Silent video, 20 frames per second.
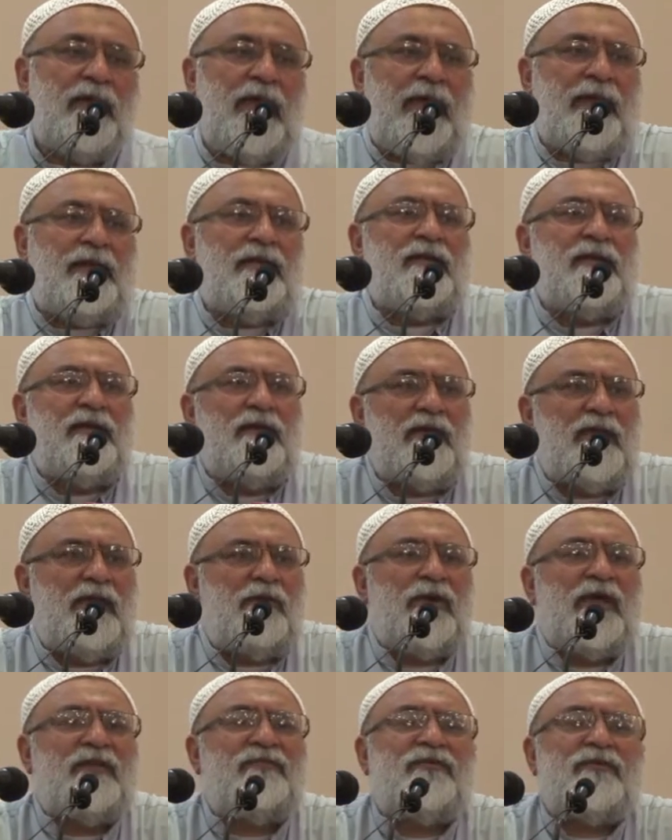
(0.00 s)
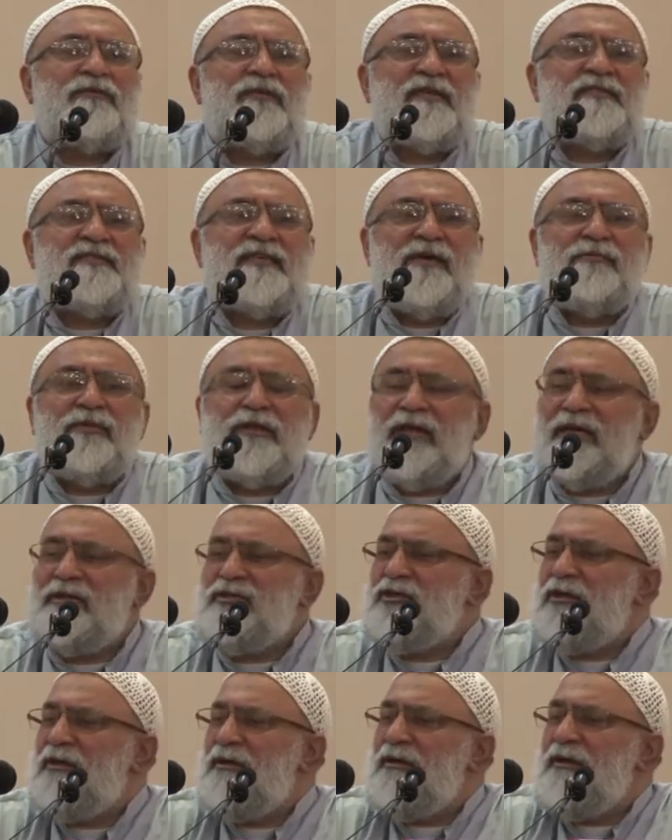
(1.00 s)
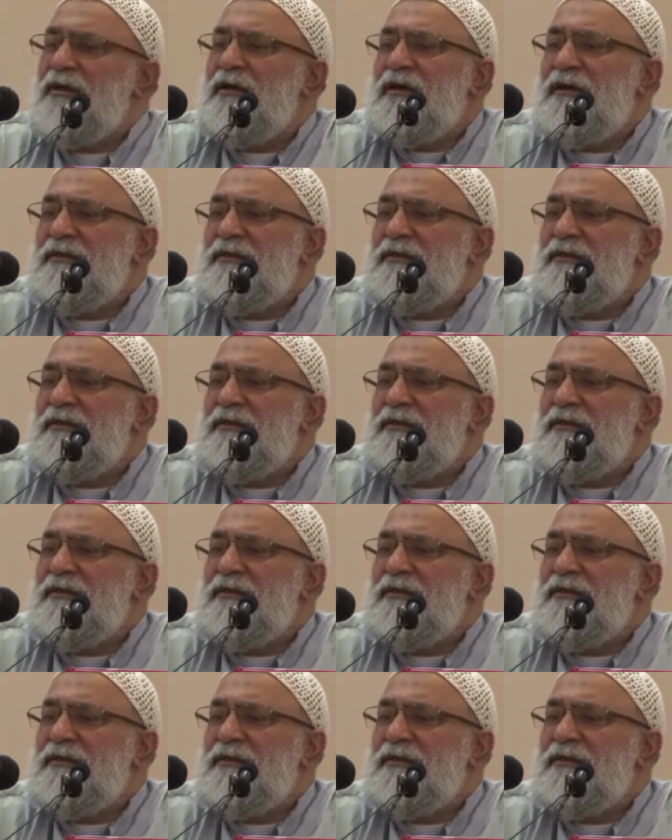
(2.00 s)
And he went for the examination,